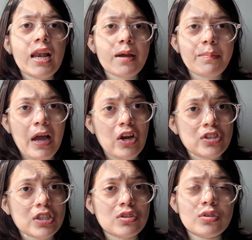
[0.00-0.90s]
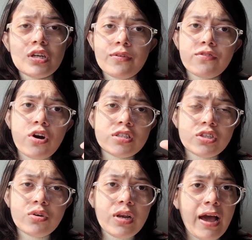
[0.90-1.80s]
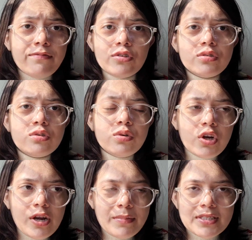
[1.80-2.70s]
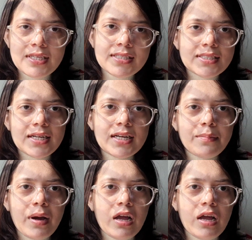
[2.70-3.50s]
Like biology student, of course, you will have to do your MS thesis under